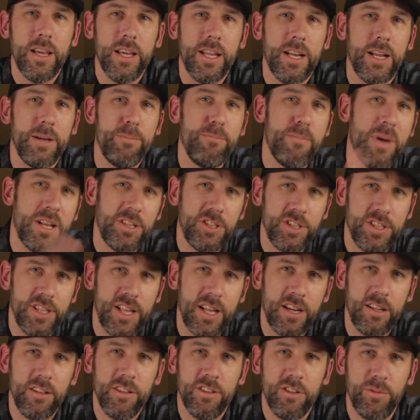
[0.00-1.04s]
And I mentioned
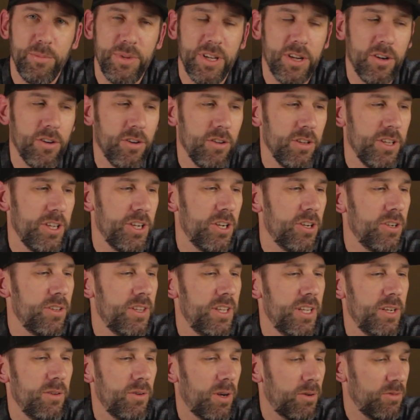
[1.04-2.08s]
that a little bit earlier
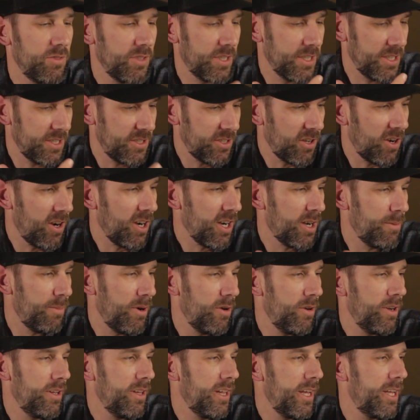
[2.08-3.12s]
that I was gonna talk
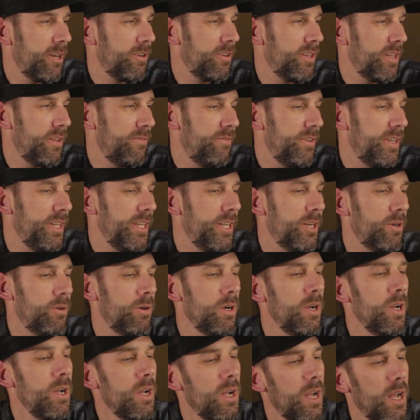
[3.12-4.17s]
about it later in the
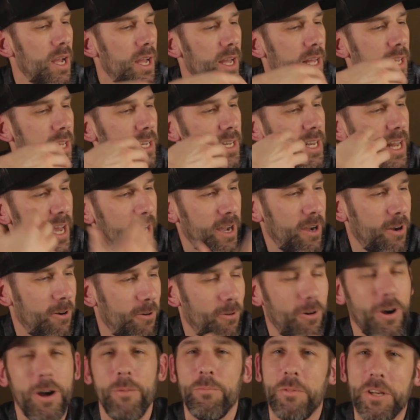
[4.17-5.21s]
video. And
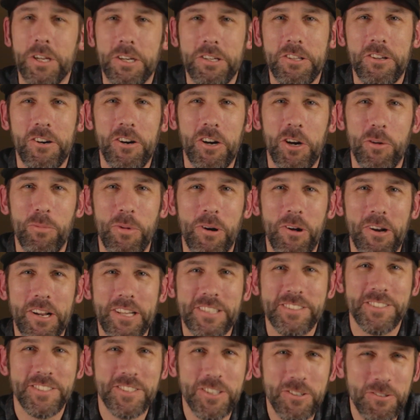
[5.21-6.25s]
now I'm gonna talk about
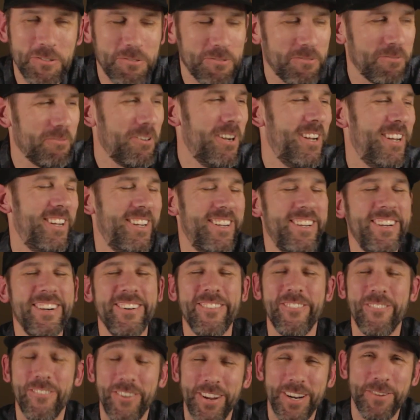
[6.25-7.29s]
it. So
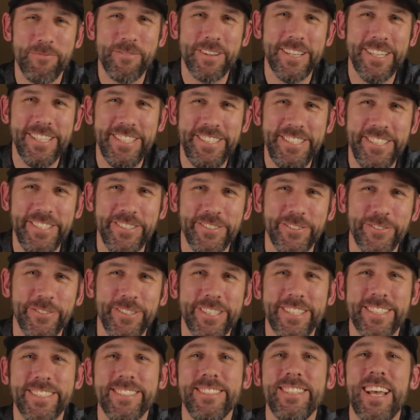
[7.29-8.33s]
what I'm gonna do
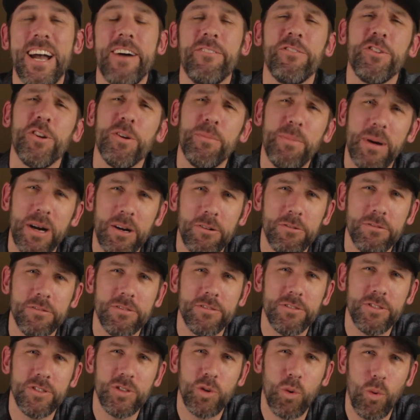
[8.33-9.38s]
is after about
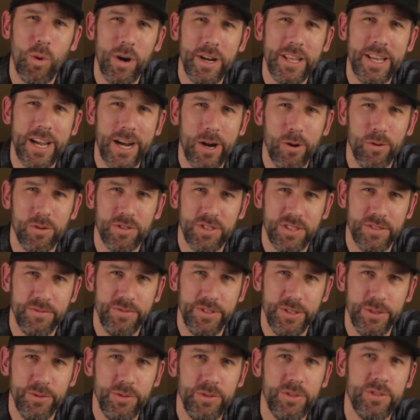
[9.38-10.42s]
20 hours of
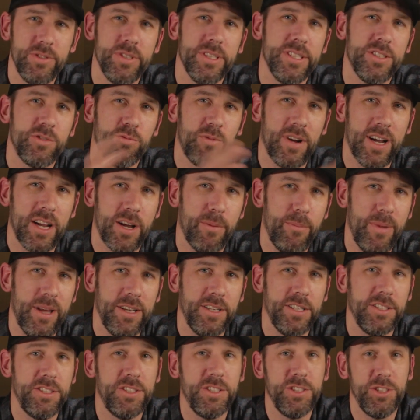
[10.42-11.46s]
use, it's
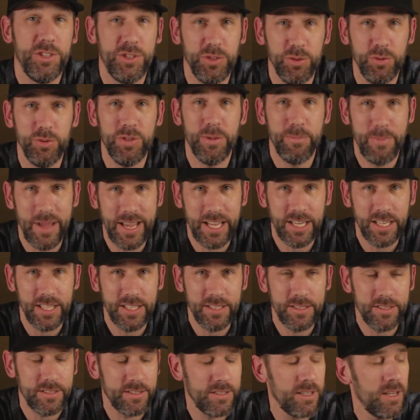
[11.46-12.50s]
recommended to do the
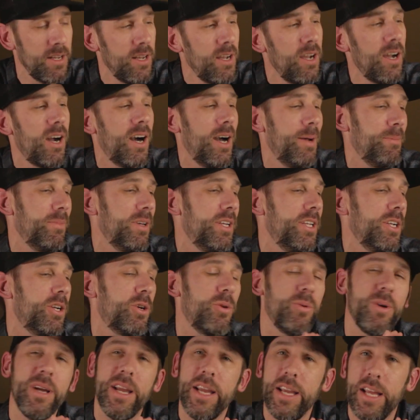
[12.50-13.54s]
maintenance. I'm gonna
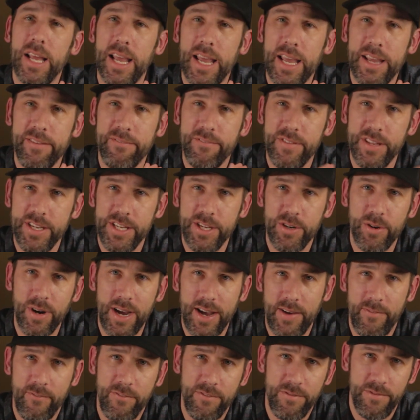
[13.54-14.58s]
create a video
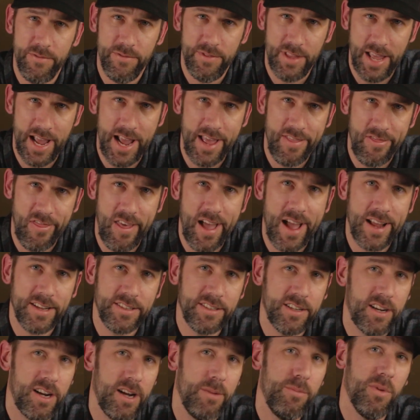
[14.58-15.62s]
at that
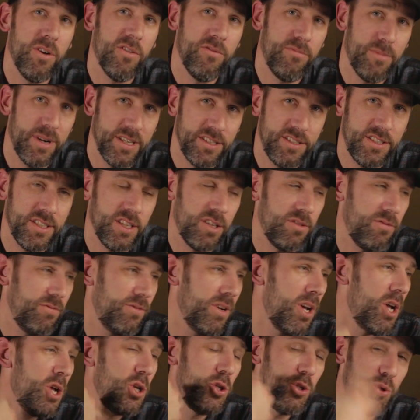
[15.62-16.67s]
time of myself
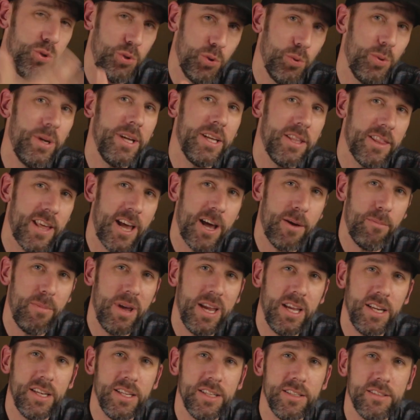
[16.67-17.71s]
doing that
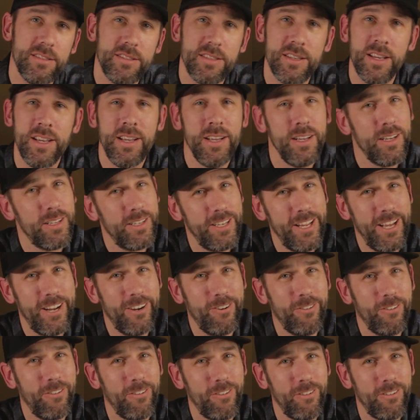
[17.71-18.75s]
maintenance.
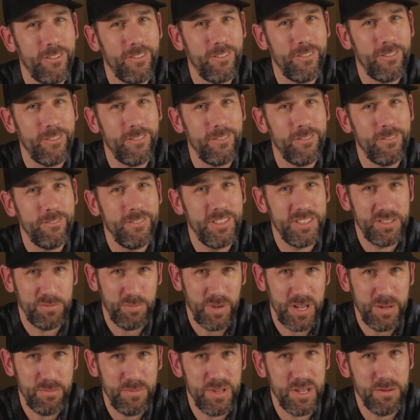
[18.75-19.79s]
Now, this
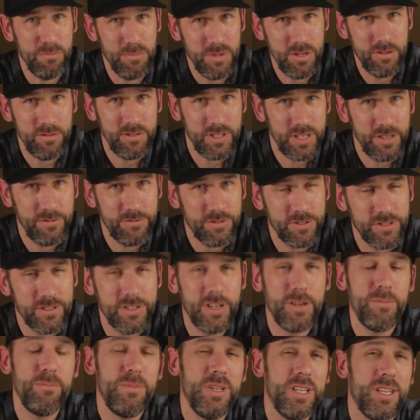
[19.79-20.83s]
might be amusing for
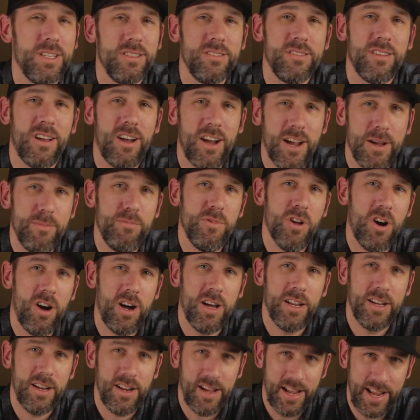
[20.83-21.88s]
some because I'm
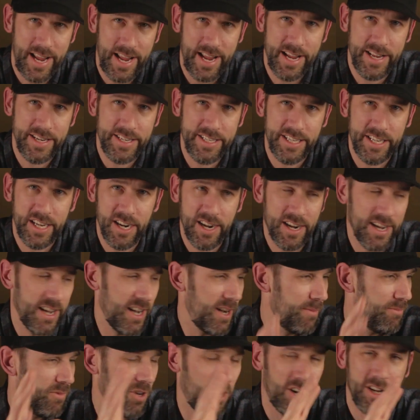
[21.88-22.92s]
not a handy guy.
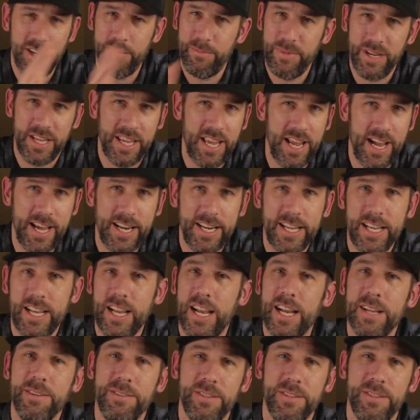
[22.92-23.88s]
I'm not a mechanic.